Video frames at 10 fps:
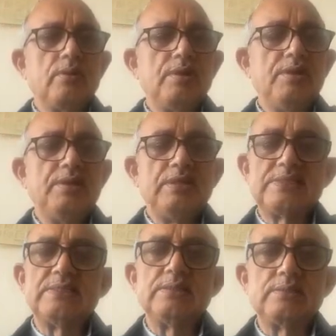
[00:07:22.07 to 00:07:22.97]

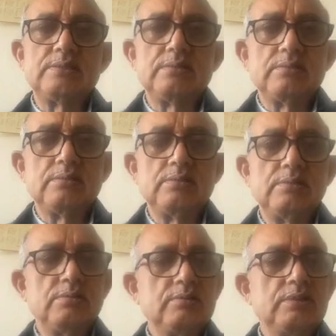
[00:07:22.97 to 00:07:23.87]
indecent,
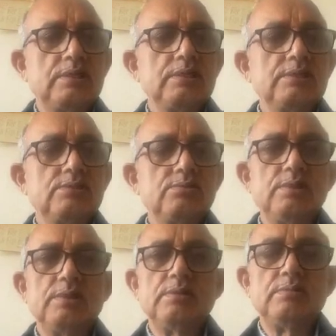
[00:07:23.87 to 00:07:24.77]
that is
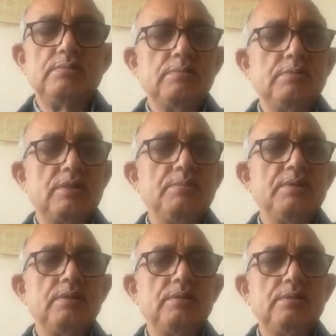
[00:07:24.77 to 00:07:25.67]
today
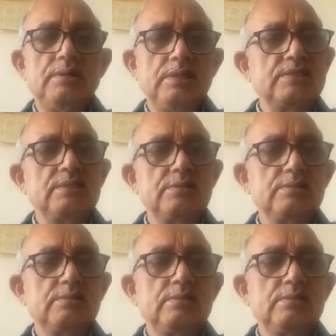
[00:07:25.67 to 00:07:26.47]
becoming decent,